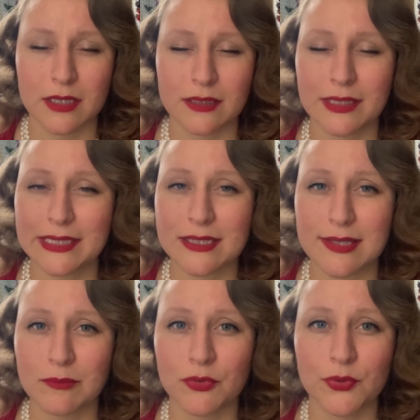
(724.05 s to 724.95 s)
Like I
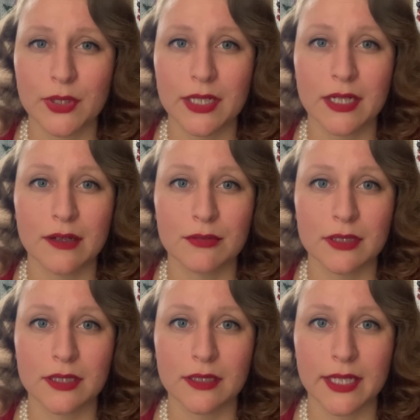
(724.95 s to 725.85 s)
said before, I
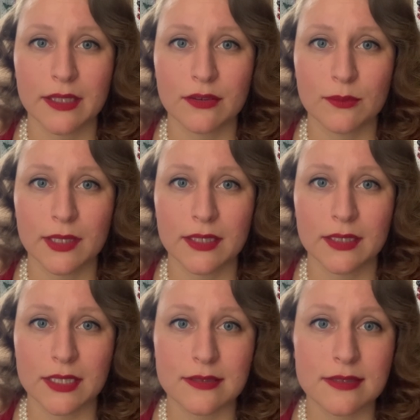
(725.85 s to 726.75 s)
really like the way that
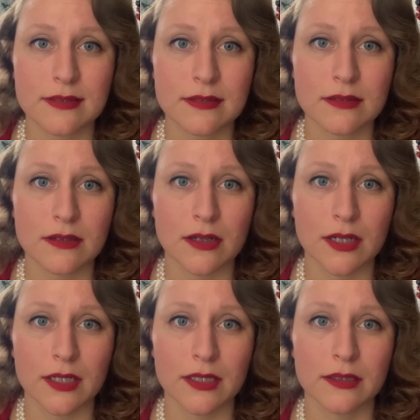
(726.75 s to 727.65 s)
these
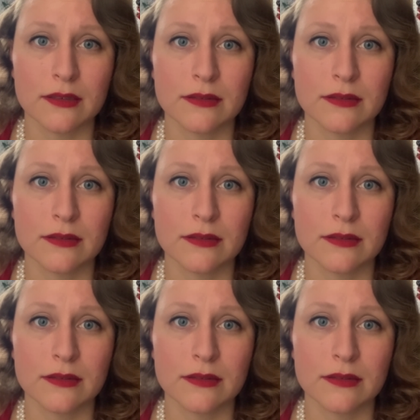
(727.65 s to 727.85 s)
are,